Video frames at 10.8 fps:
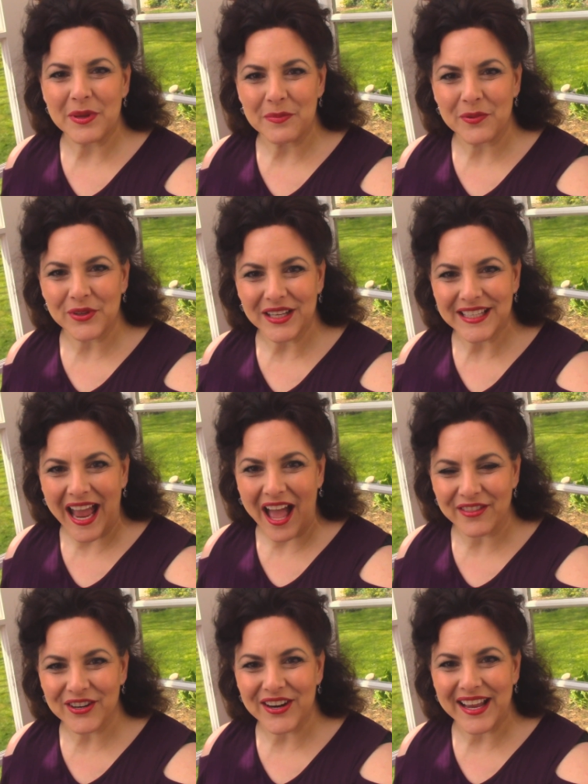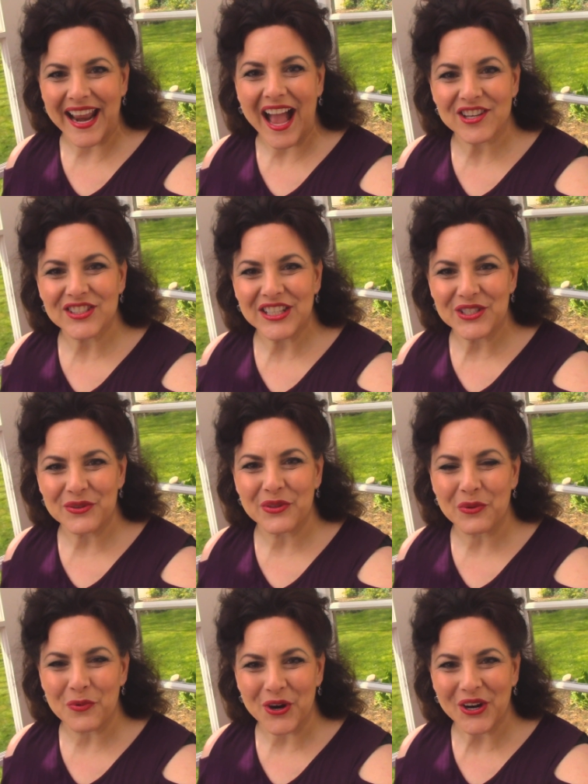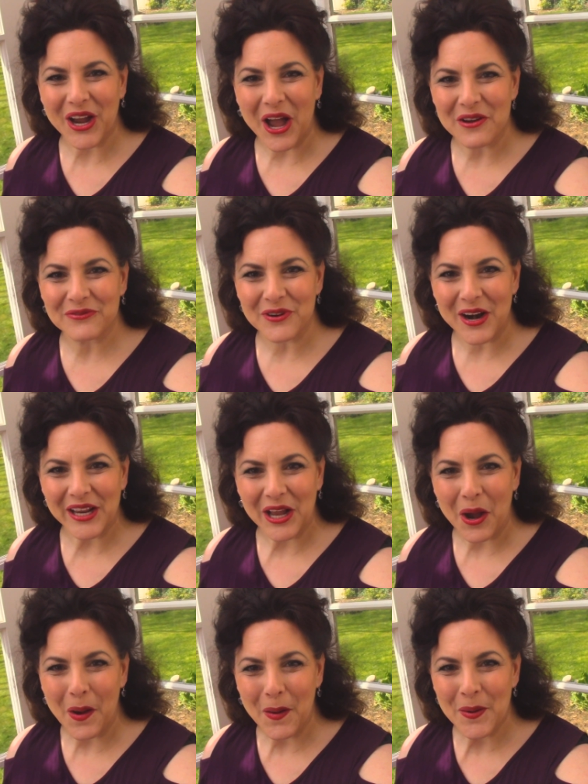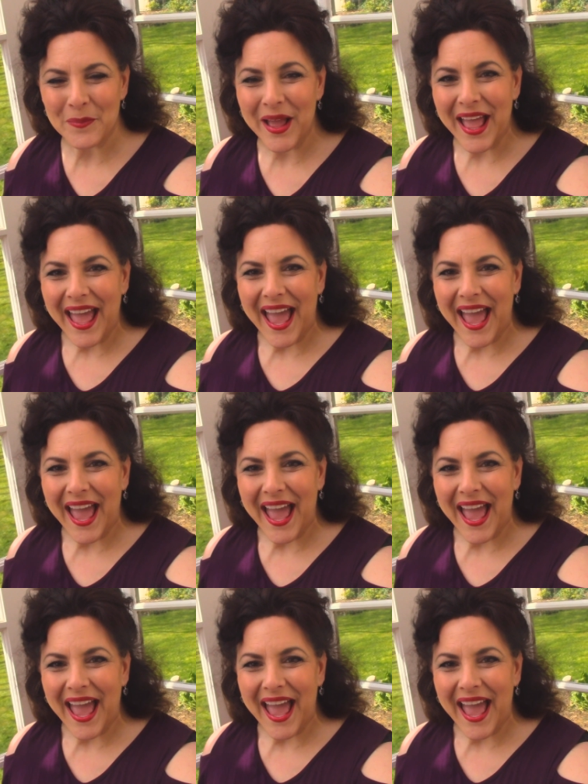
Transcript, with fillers: people can gather and actually do the work of running a home.